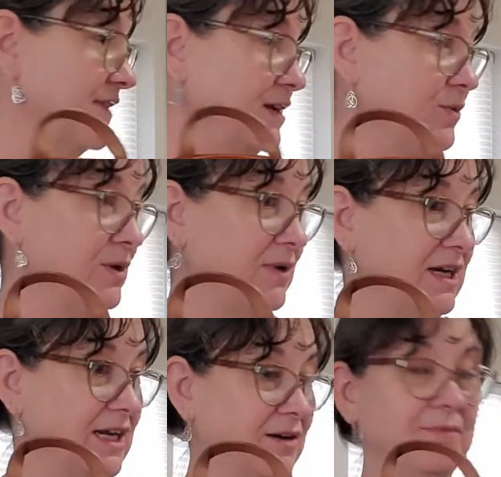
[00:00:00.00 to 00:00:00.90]
find one
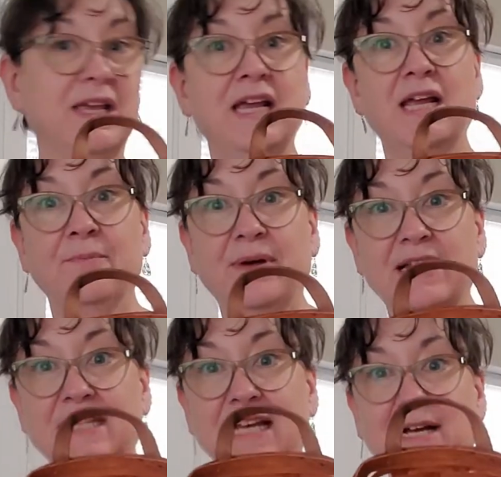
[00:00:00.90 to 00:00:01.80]
right now.
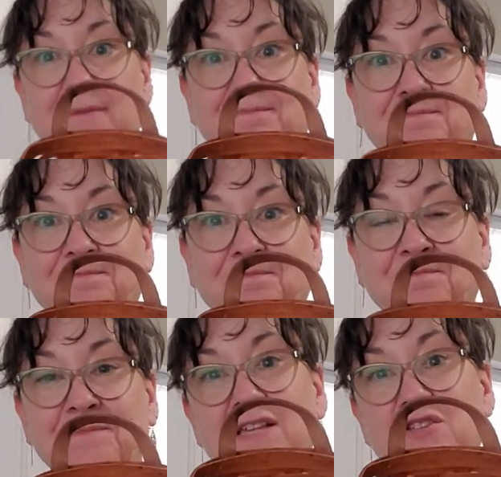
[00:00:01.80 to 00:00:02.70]
But,
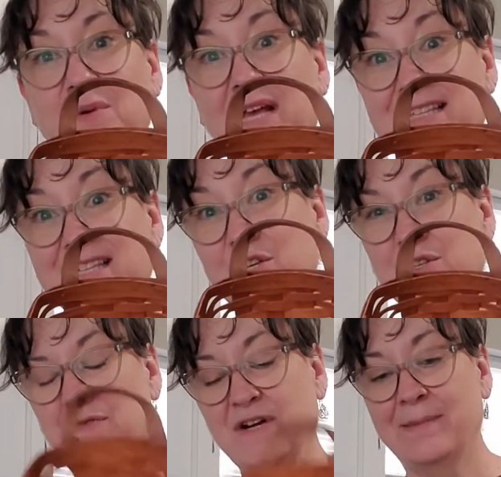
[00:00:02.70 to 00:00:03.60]
so I'll still use
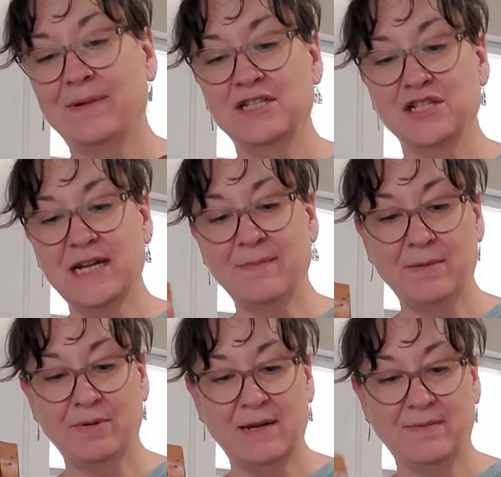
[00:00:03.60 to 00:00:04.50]
it for napkins, just not
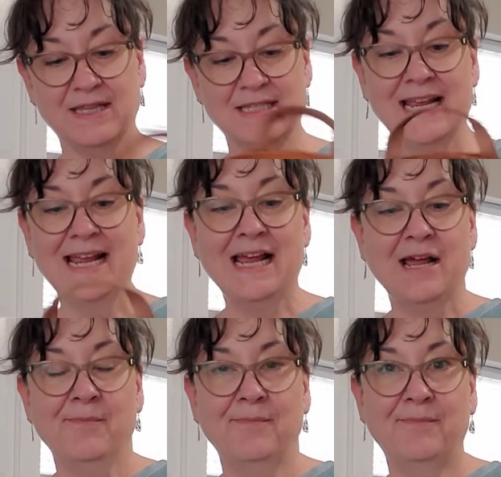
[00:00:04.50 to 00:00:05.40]
paper napkins.
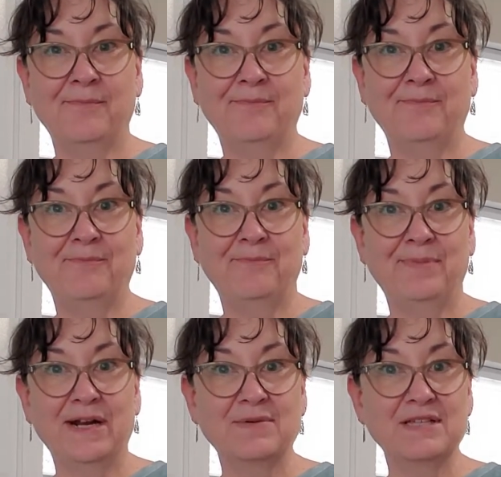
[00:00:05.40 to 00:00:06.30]

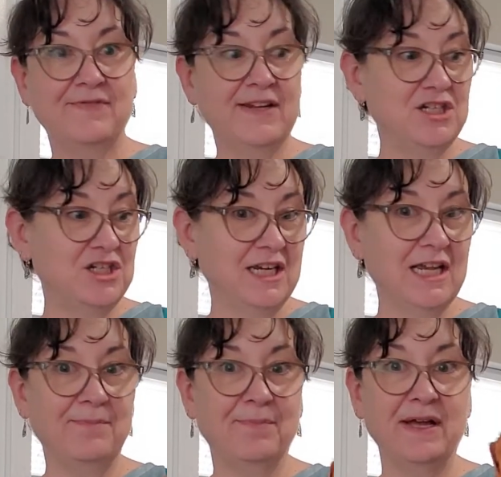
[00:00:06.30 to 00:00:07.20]
But I was finishing
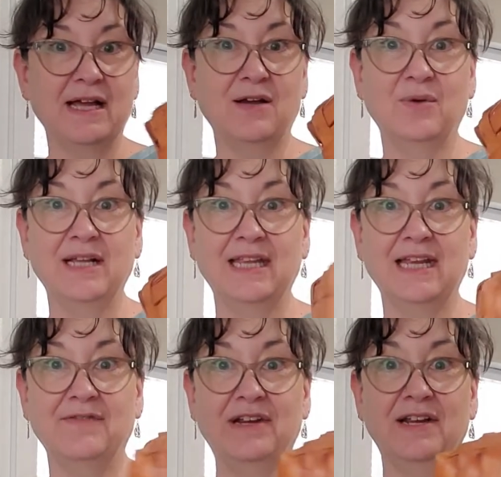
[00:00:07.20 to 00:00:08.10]
up oiling
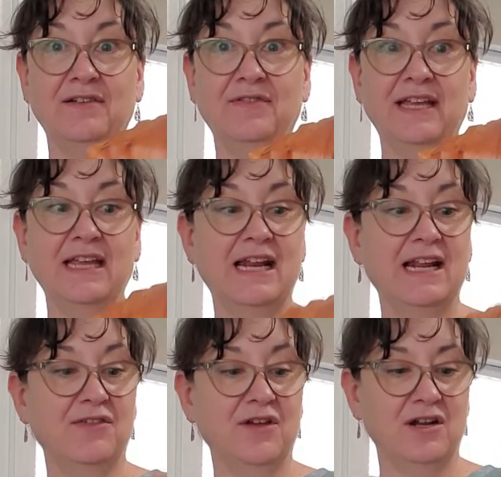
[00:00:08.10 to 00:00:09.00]
everything, and
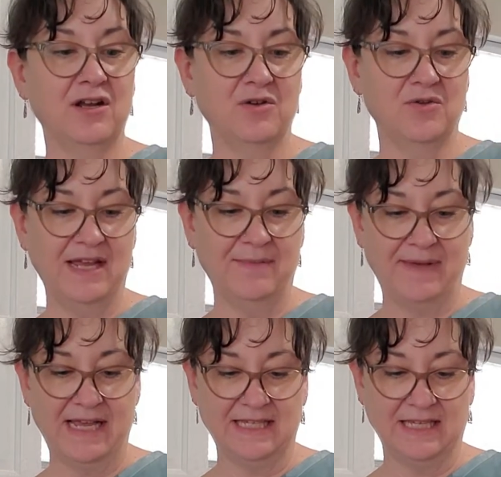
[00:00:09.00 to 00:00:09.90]
I thought, oh, that
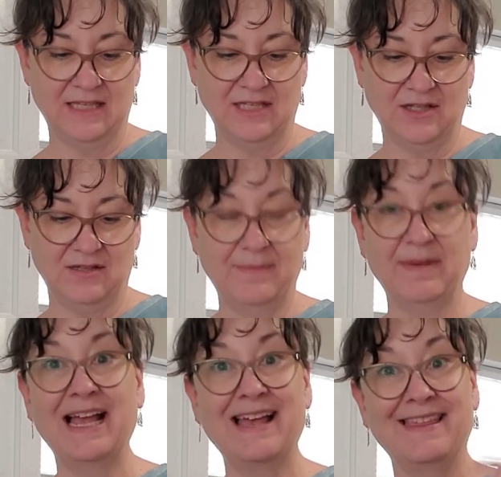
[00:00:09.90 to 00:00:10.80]
basket's, I
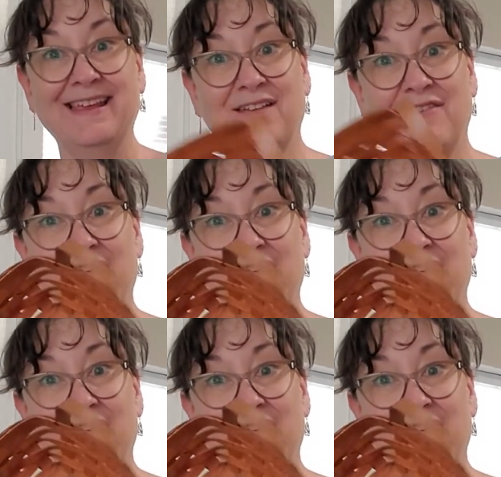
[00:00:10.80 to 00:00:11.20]
mean, I think I've